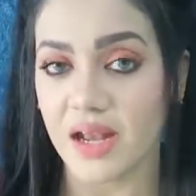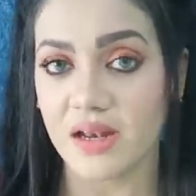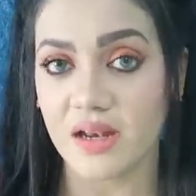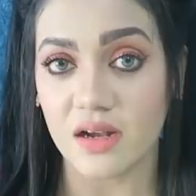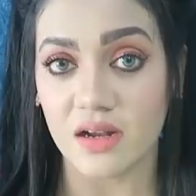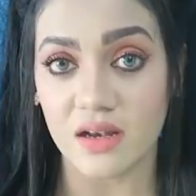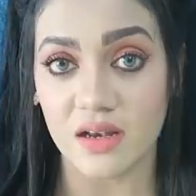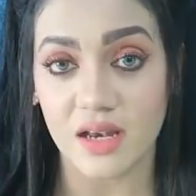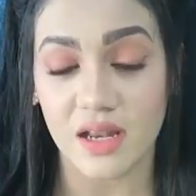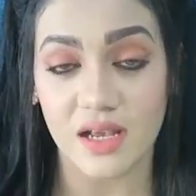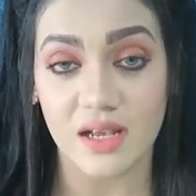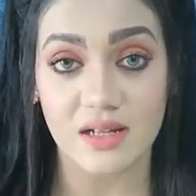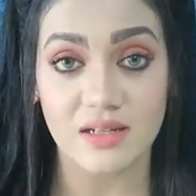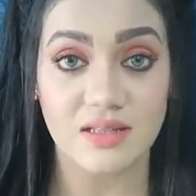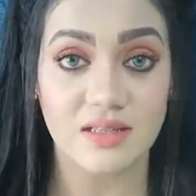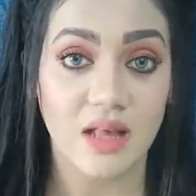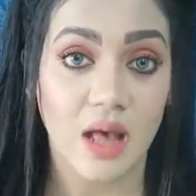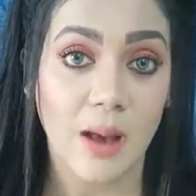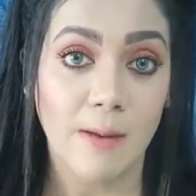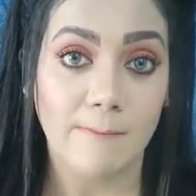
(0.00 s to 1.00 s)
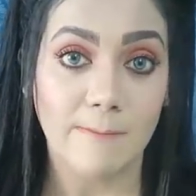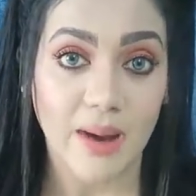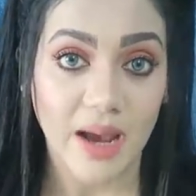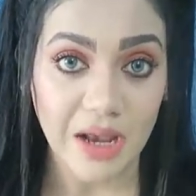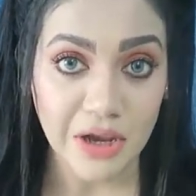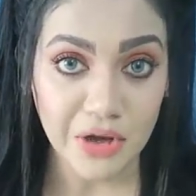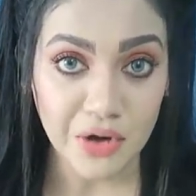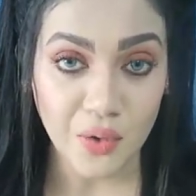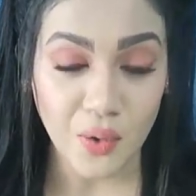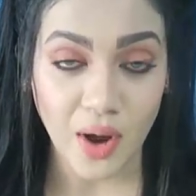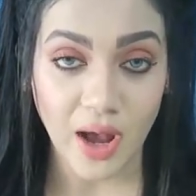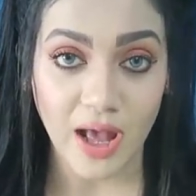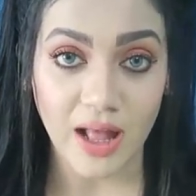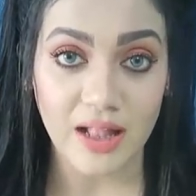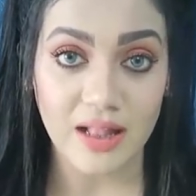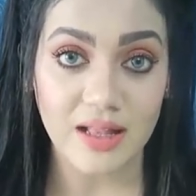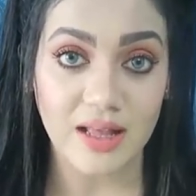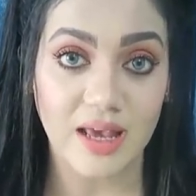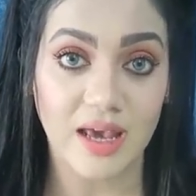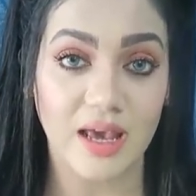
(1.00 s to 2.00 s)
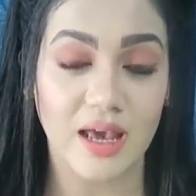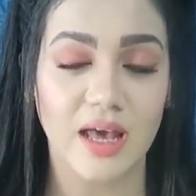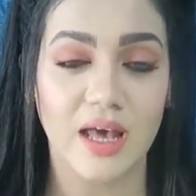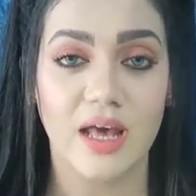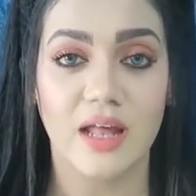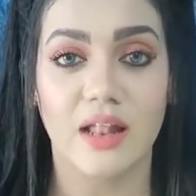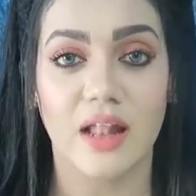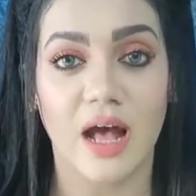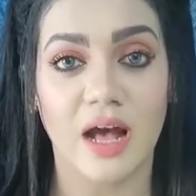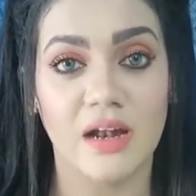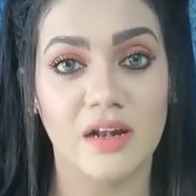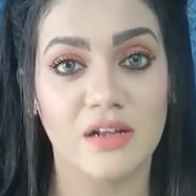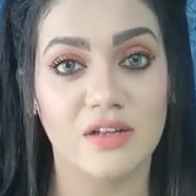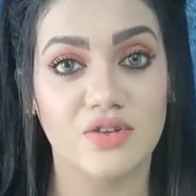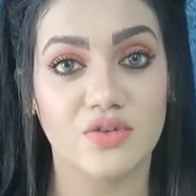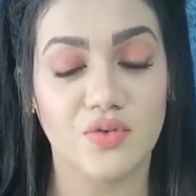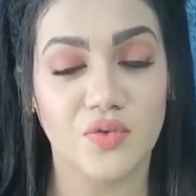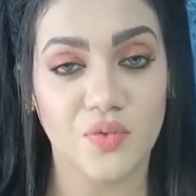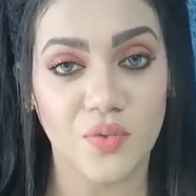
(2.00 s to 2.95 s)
It contains microalgae that is